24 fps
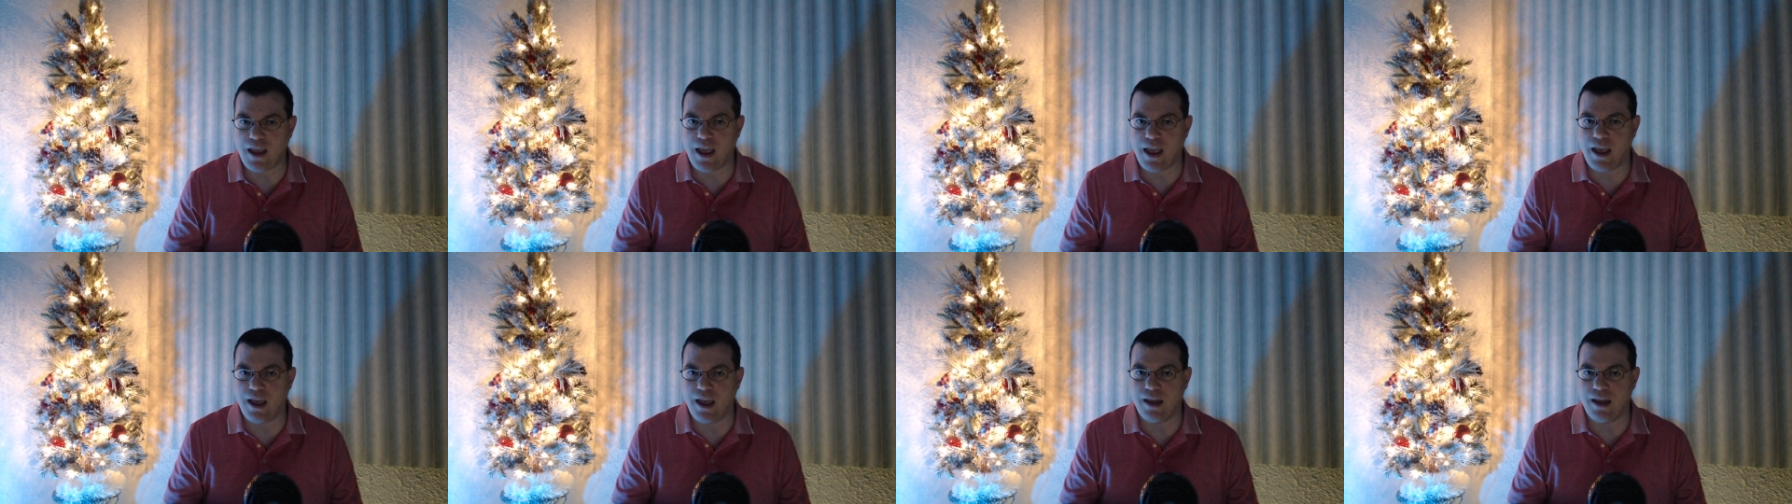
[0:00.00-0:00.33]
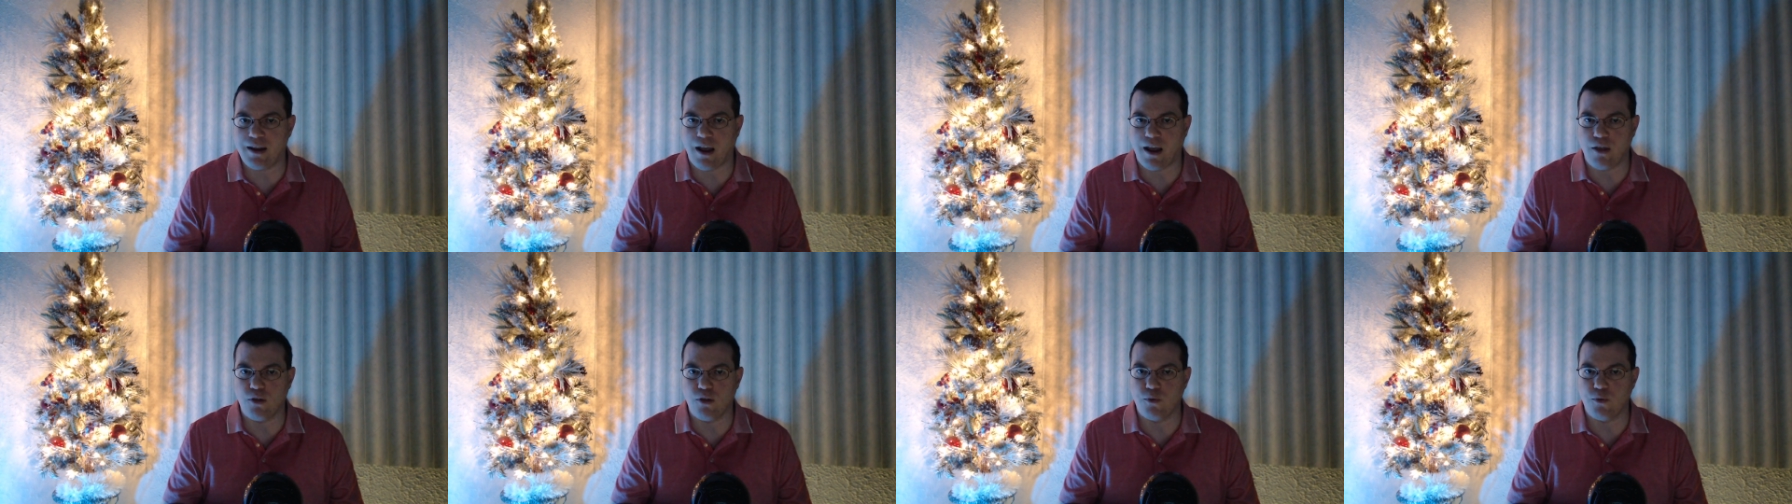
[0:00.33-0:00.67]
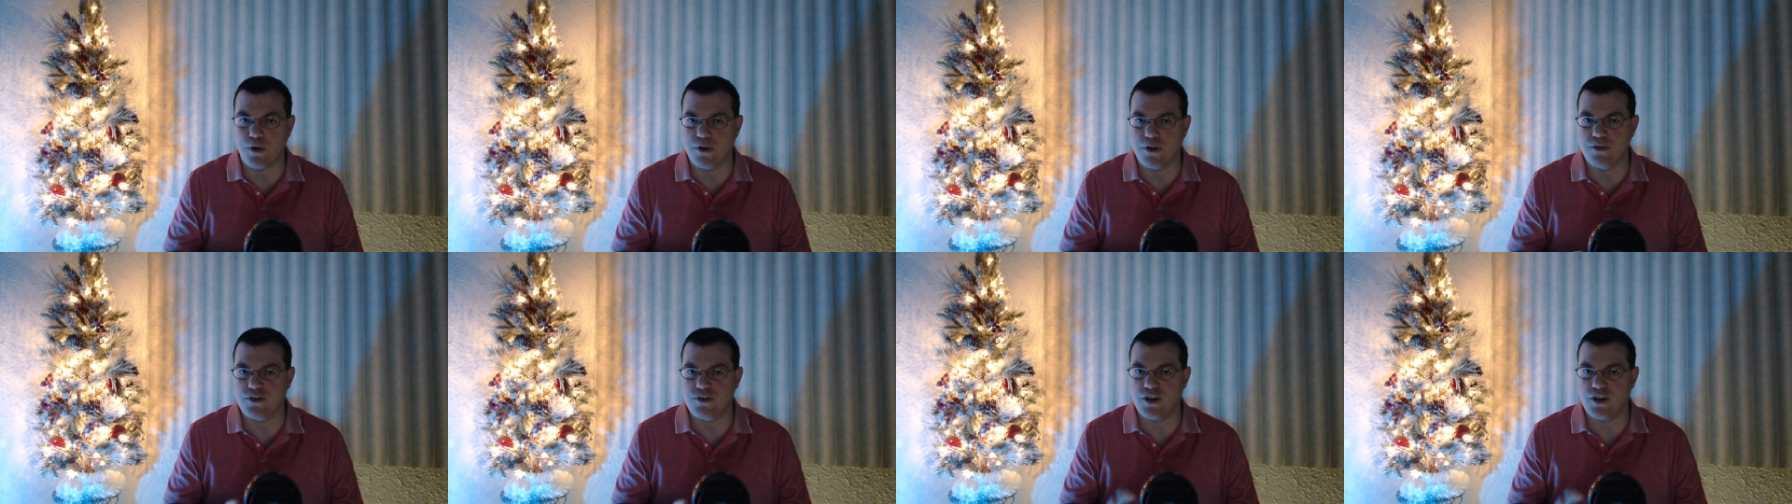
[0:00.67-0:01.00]
and how the
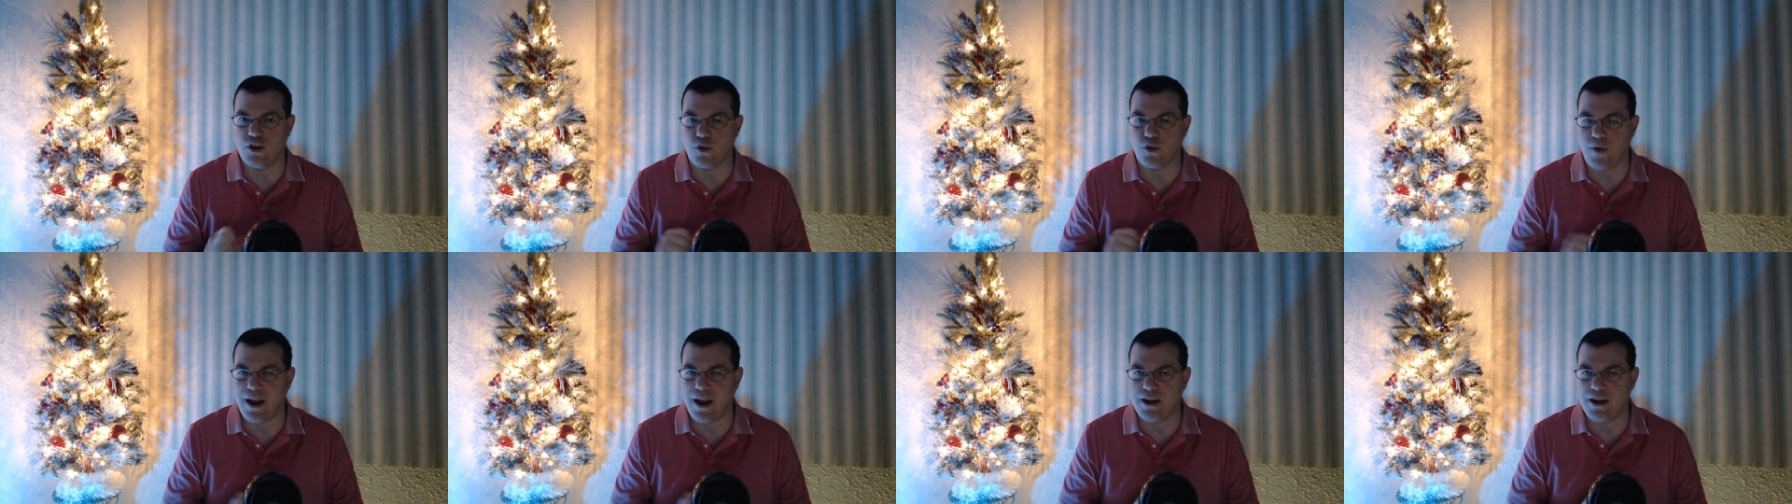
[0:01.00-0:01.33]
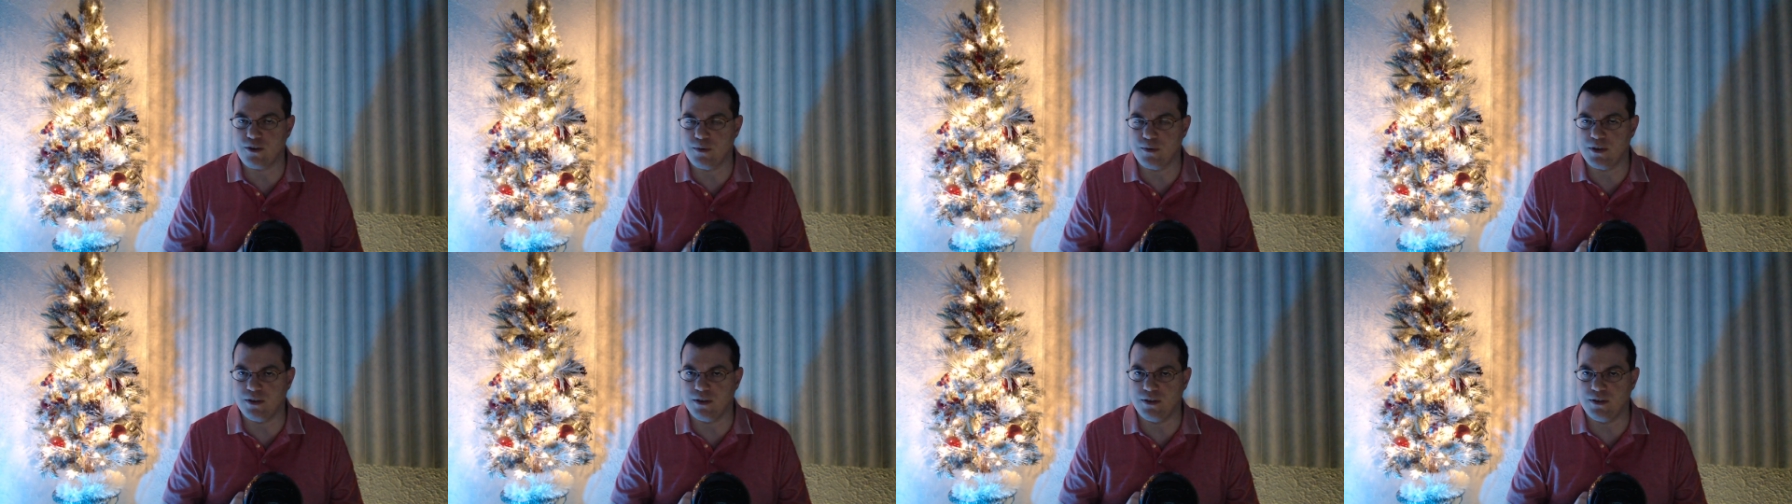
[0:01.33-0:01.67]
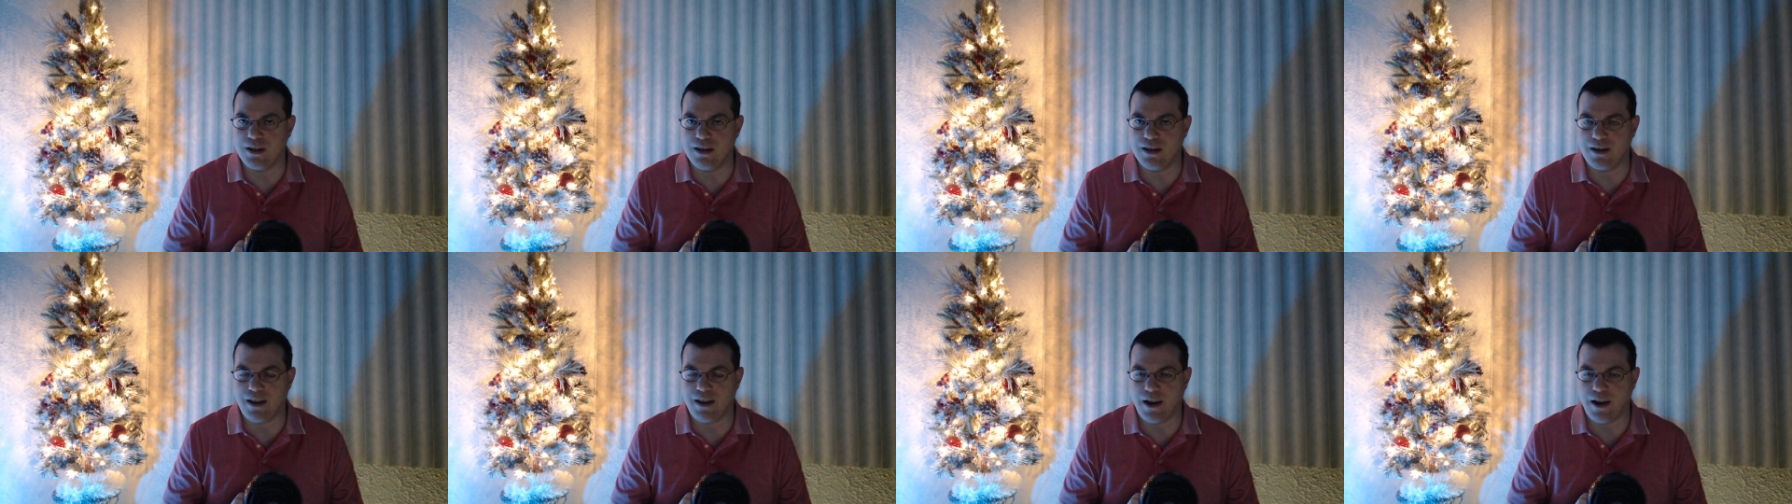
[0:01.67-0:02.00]
workers interact with the
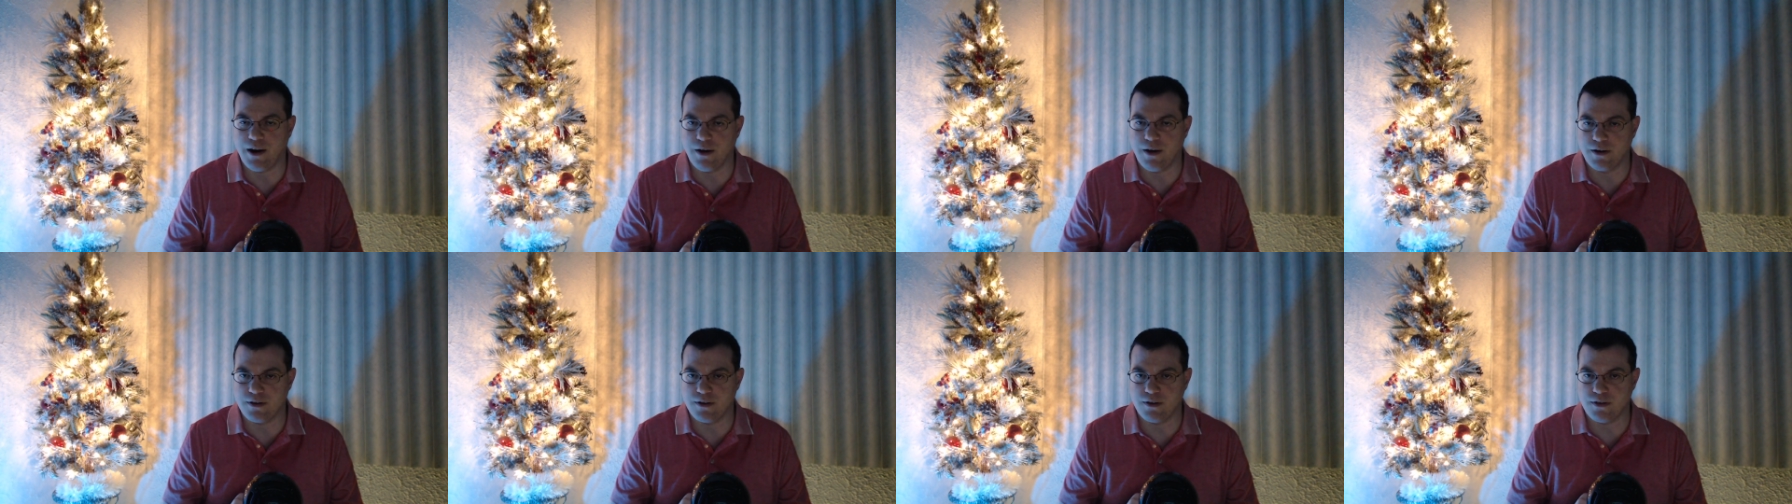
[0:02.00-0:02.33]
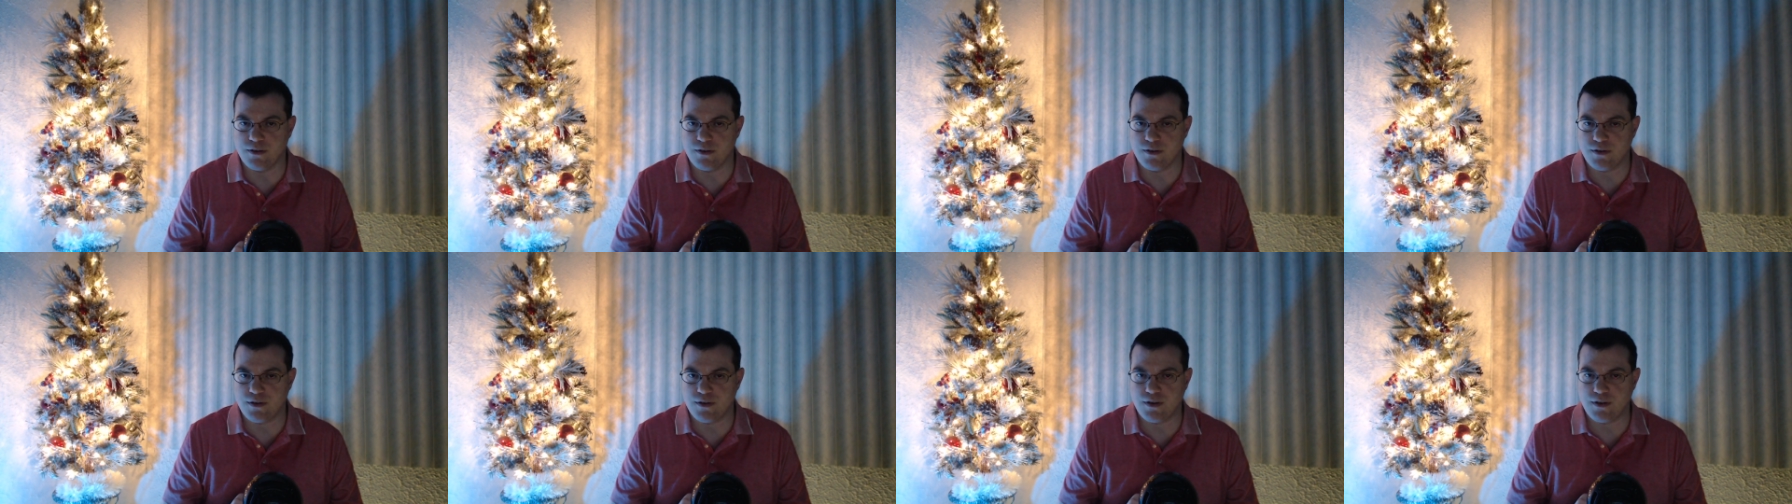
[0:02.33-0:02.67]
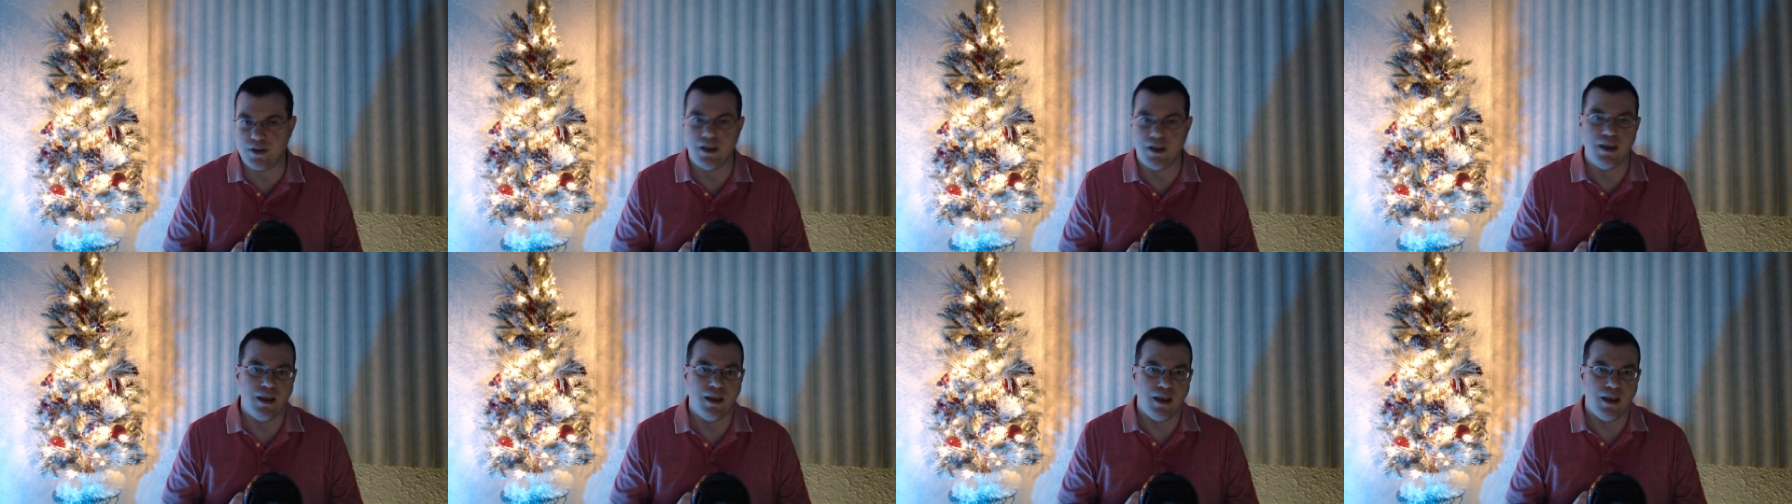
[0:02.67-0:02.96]
lead characters.